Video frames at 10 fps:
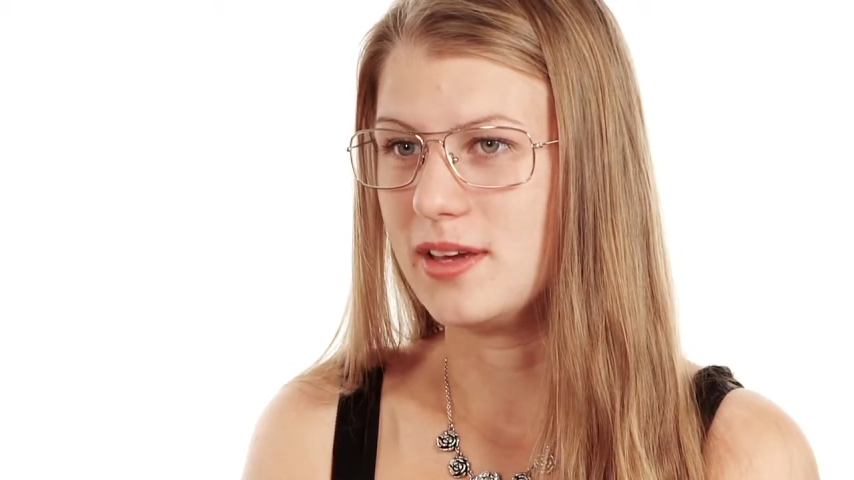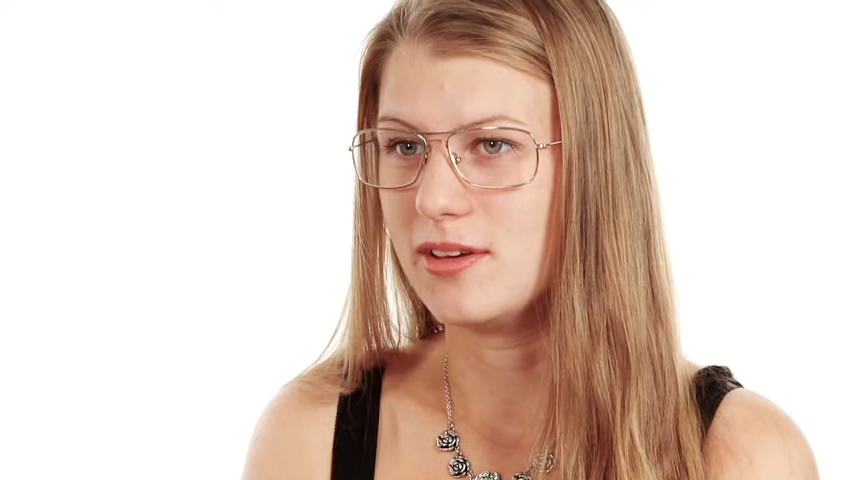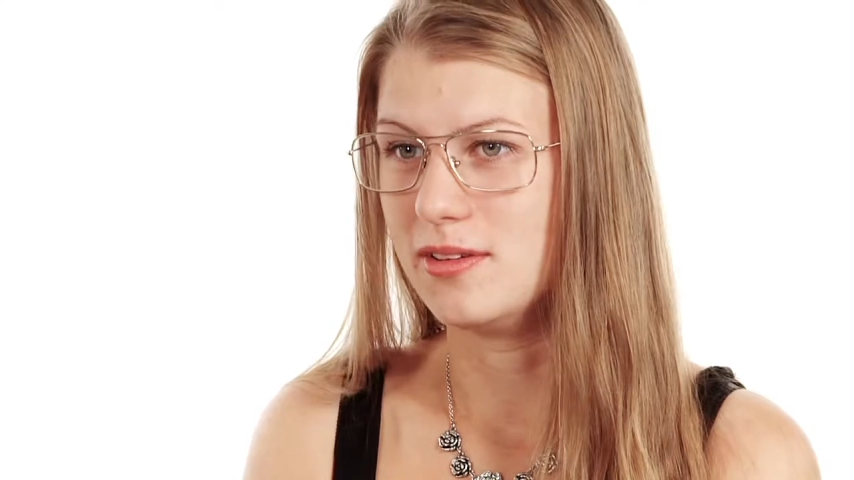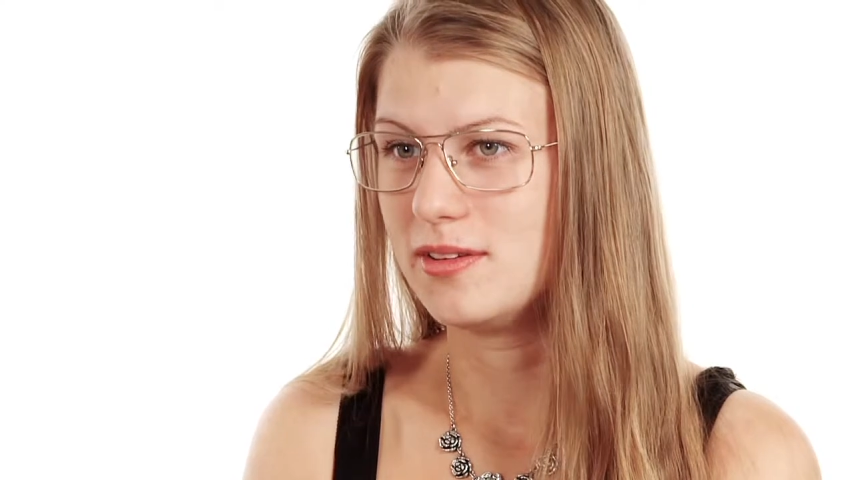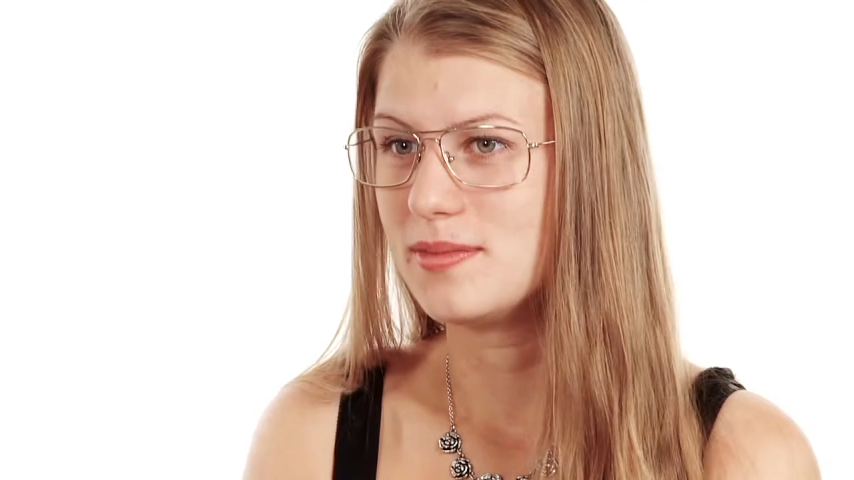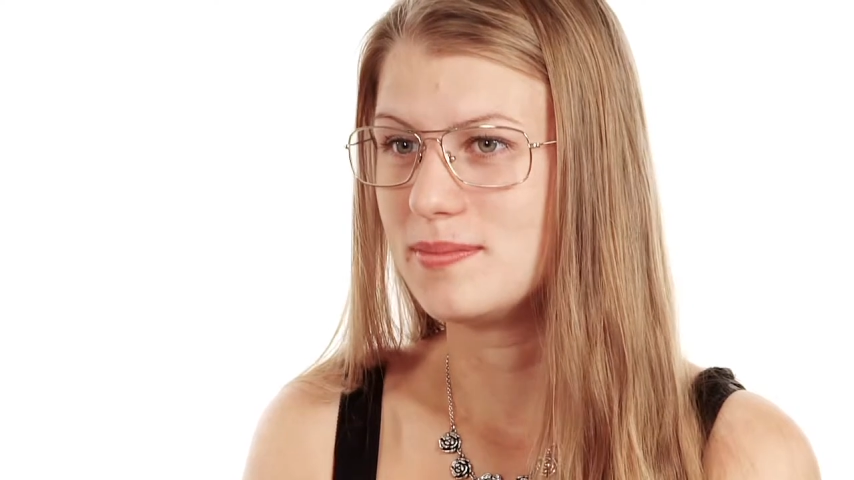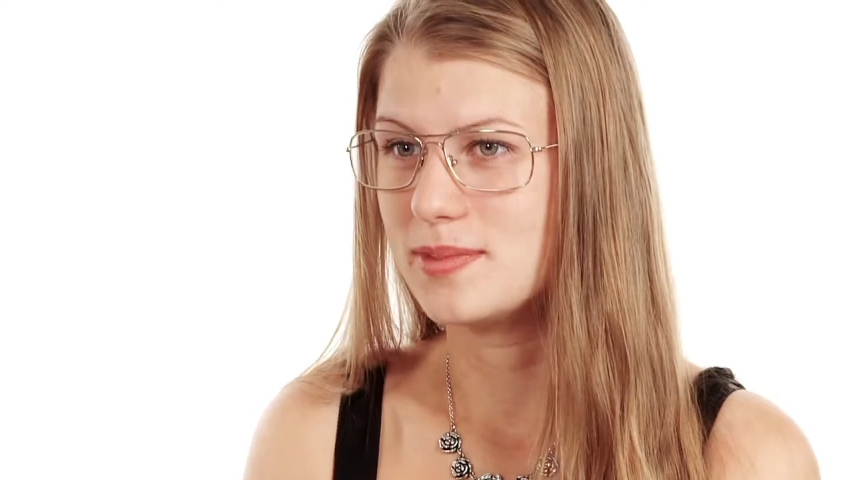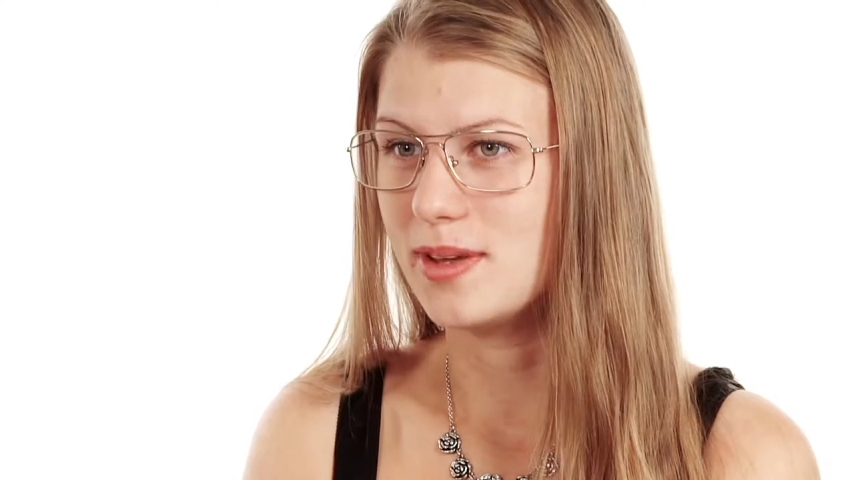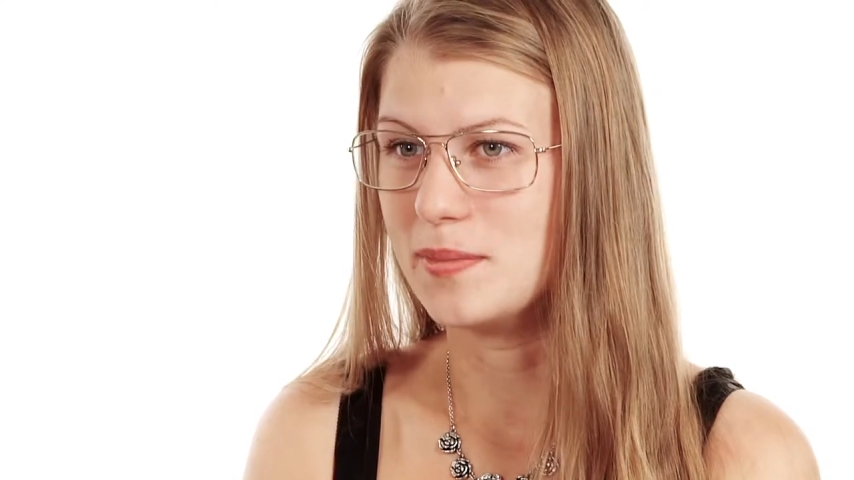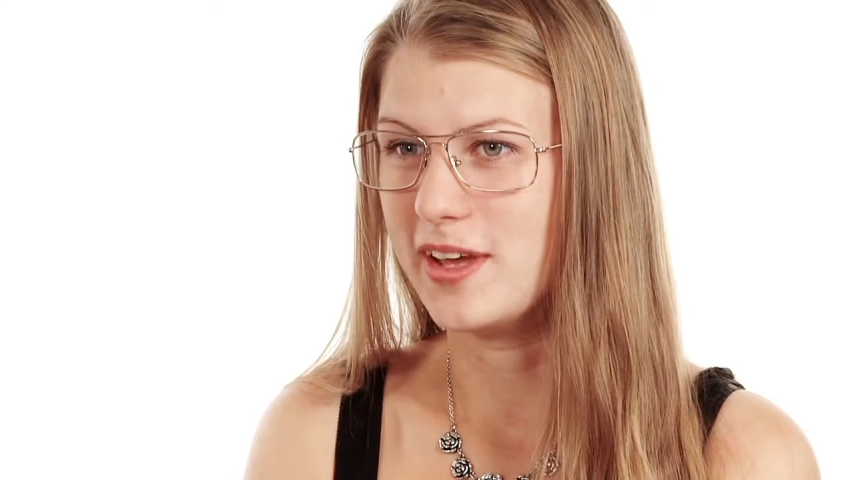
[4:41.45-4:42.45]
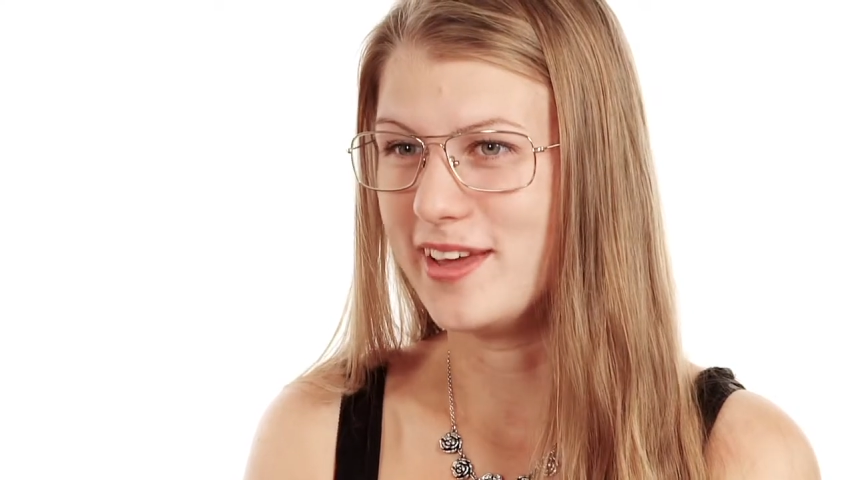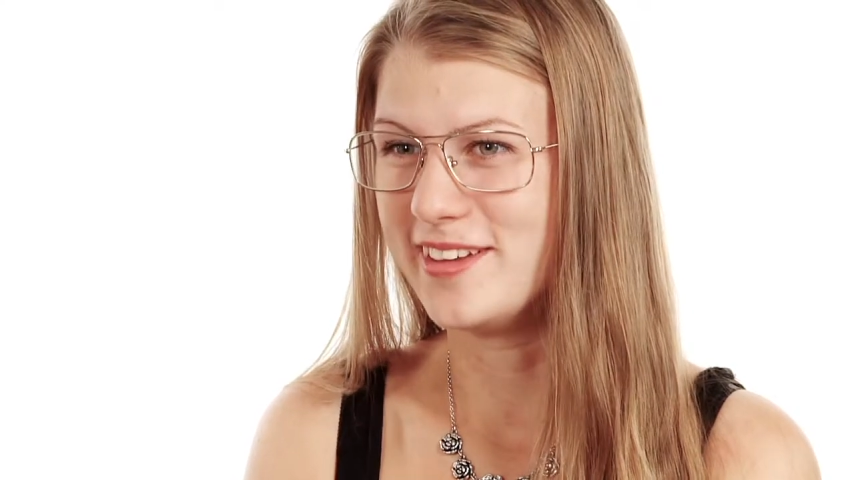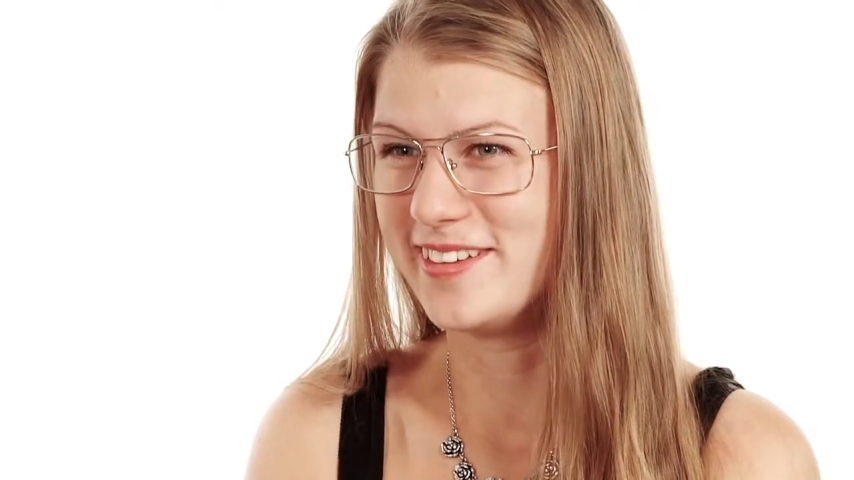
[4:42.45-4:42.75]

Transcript: good someday.